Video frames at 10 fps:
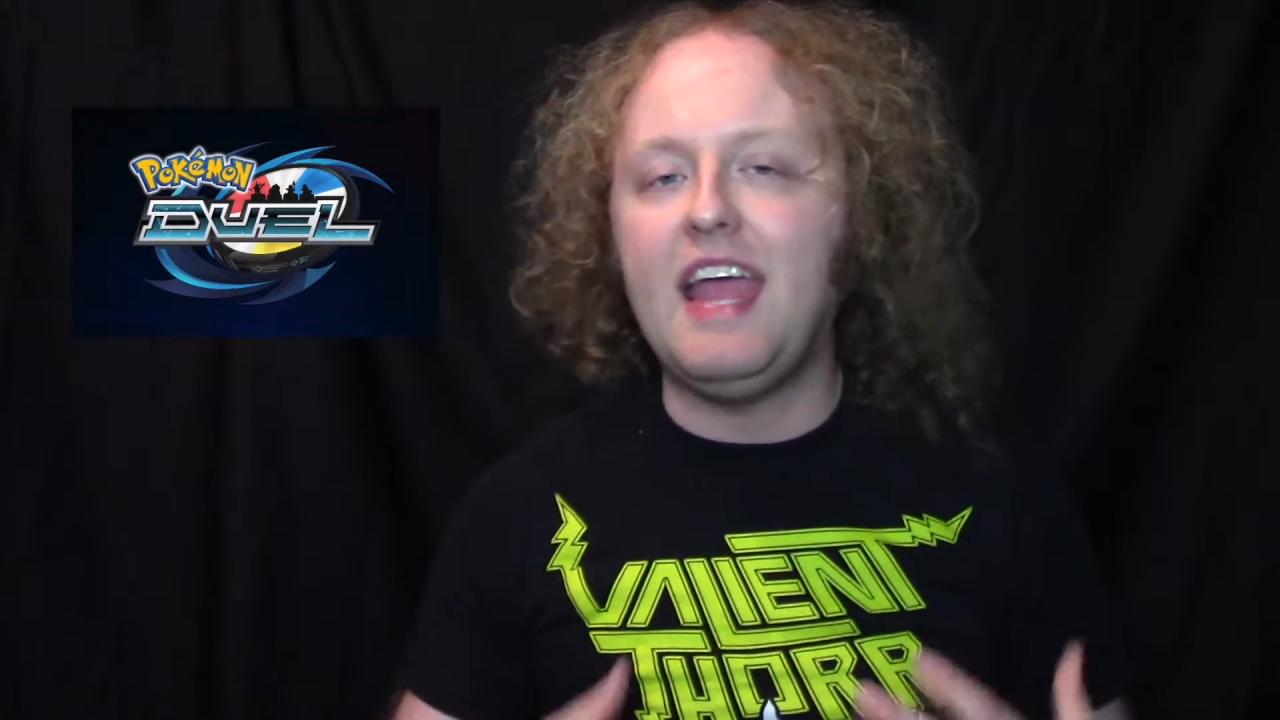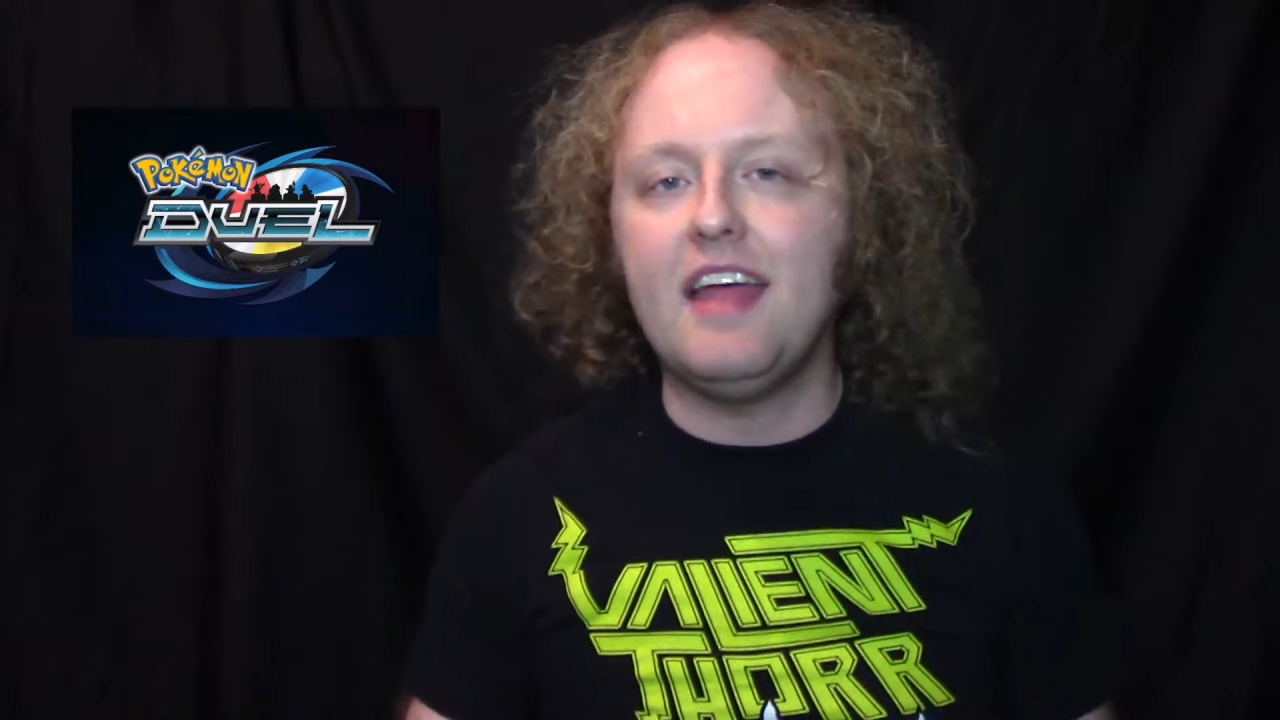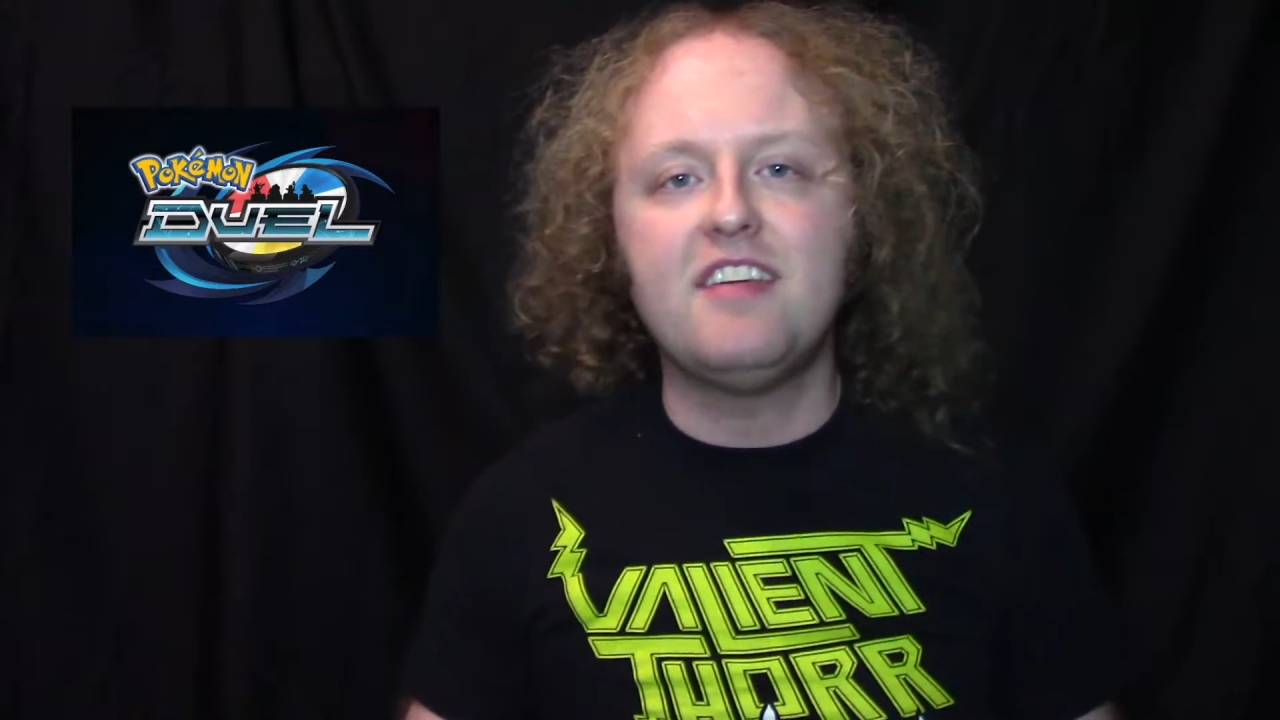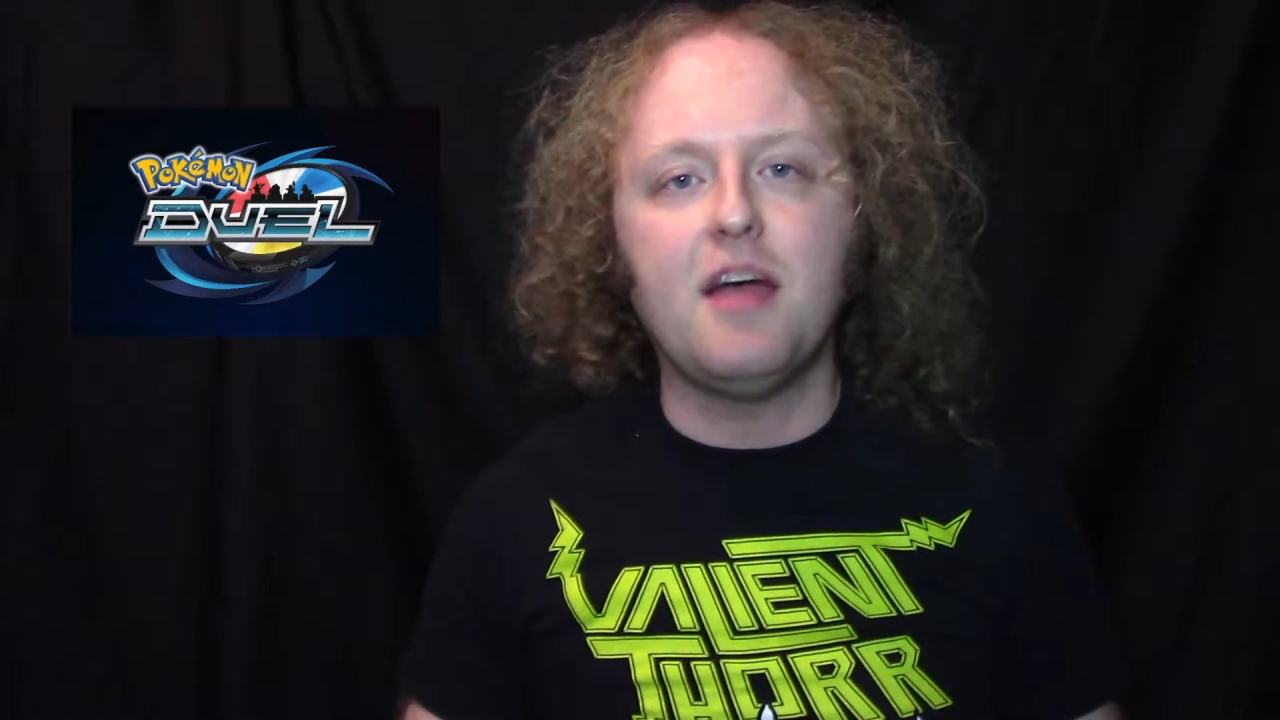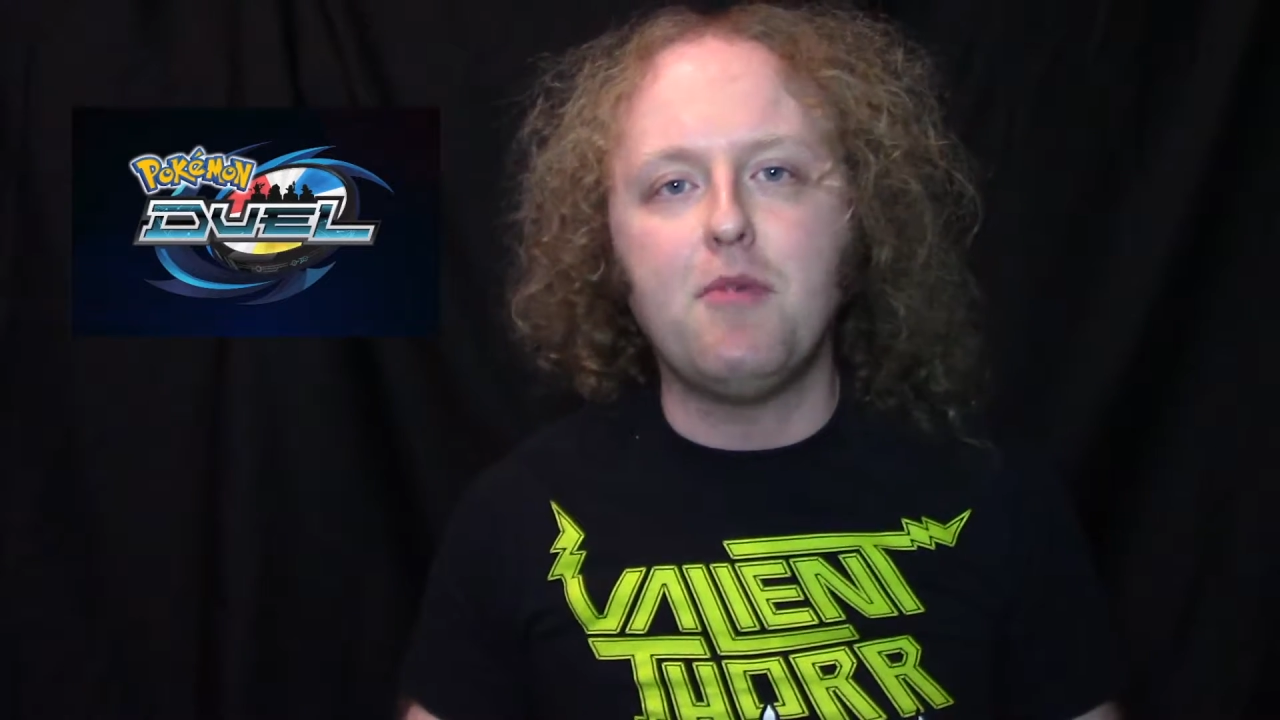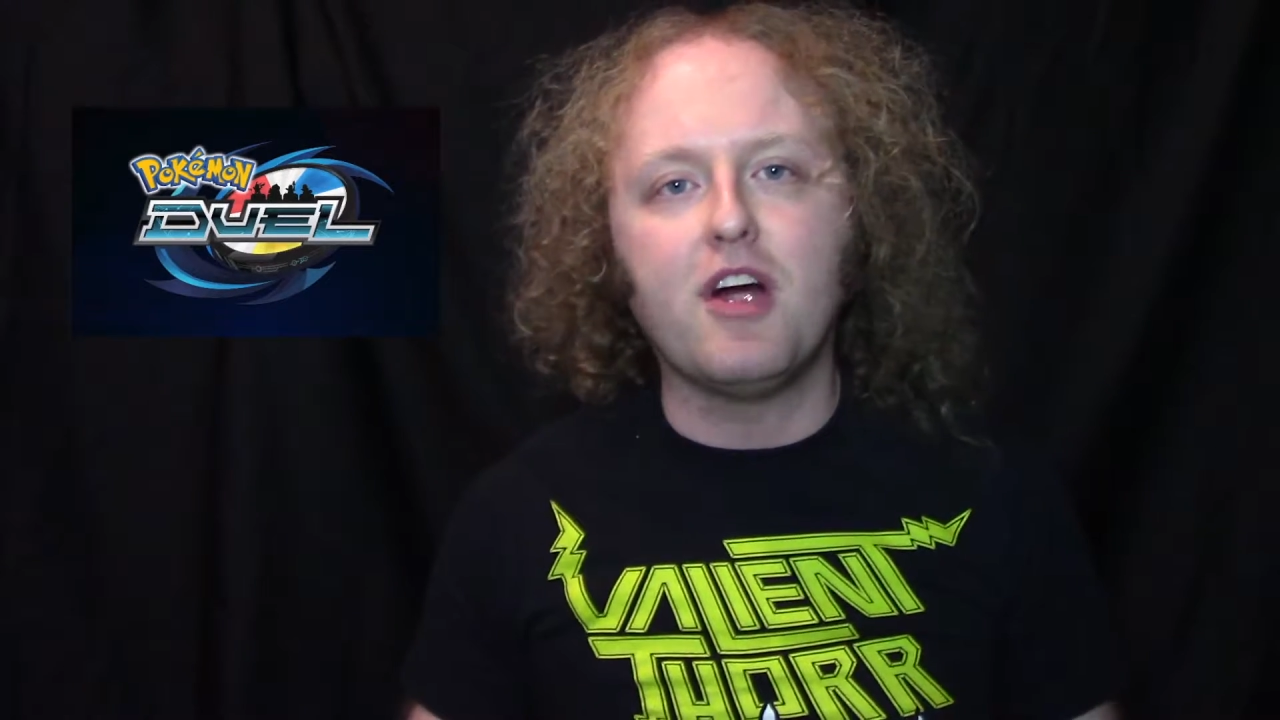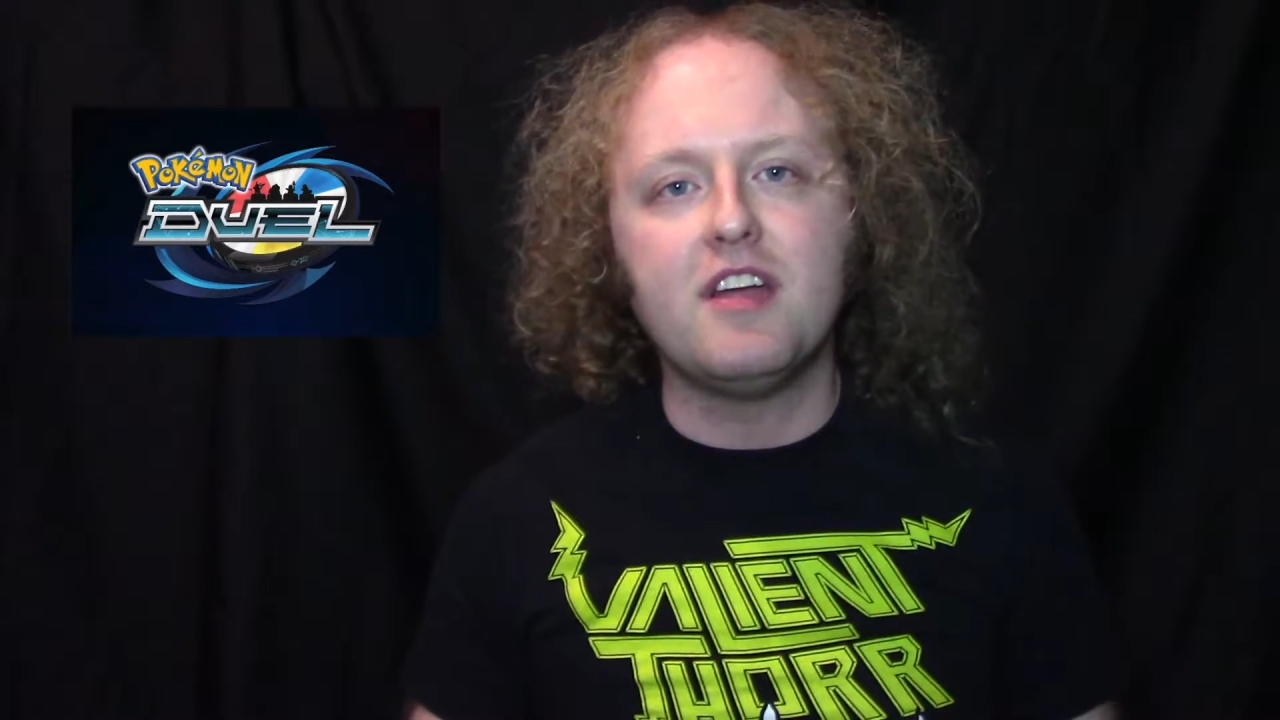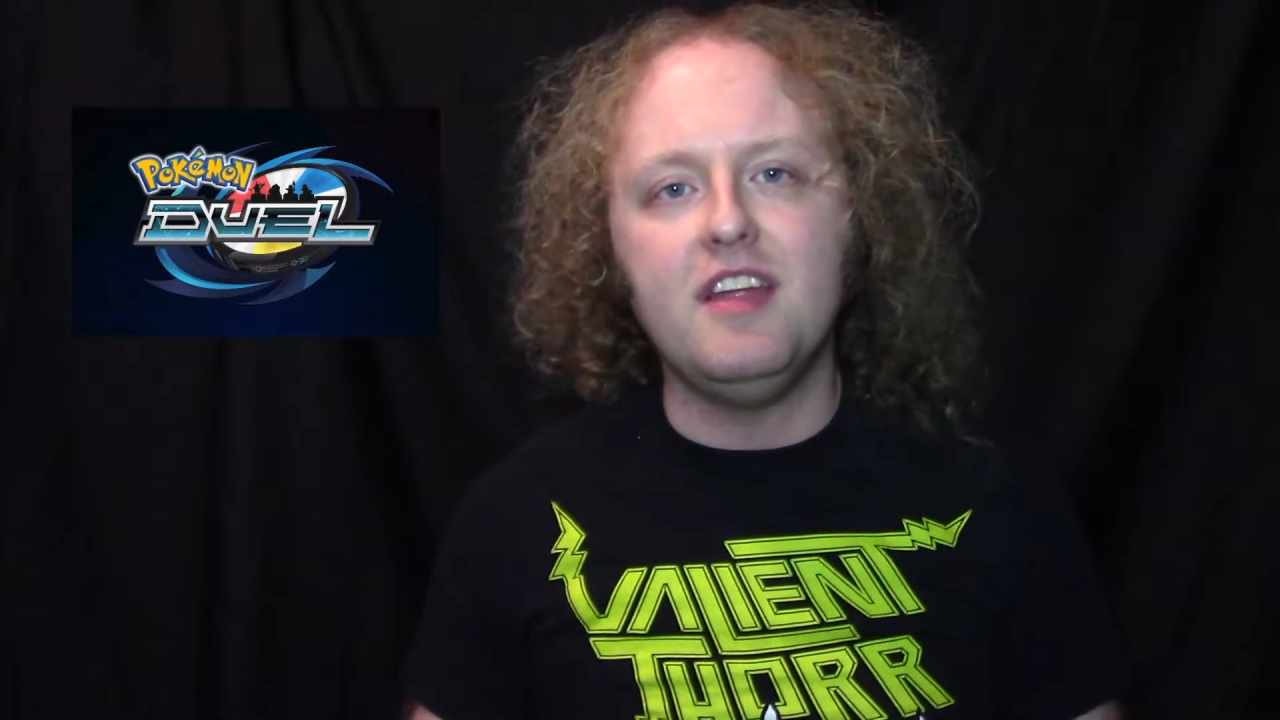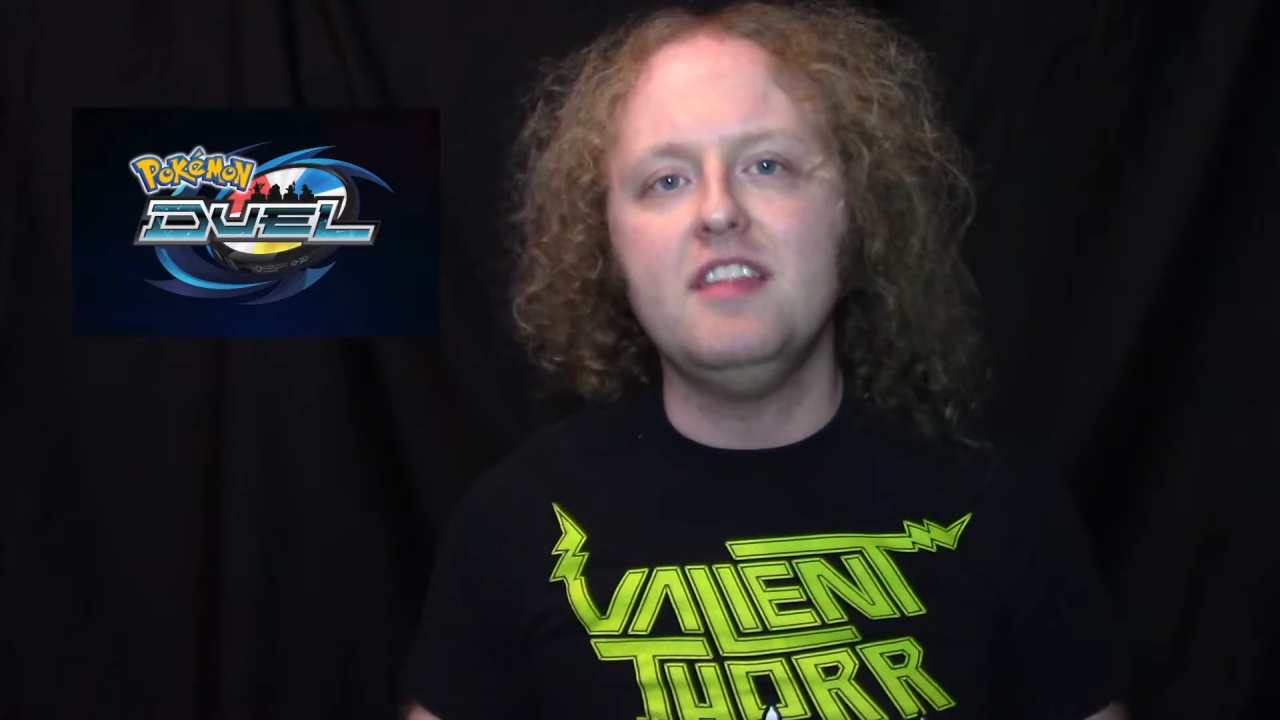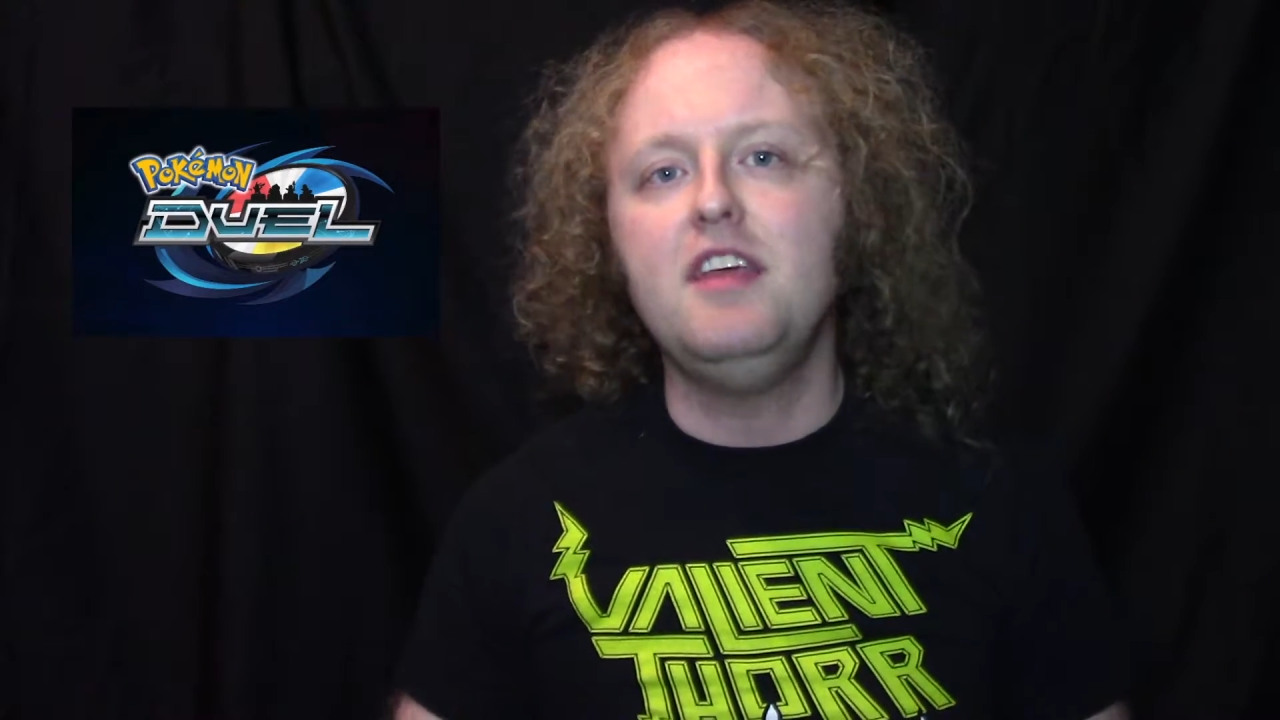anti-marketing.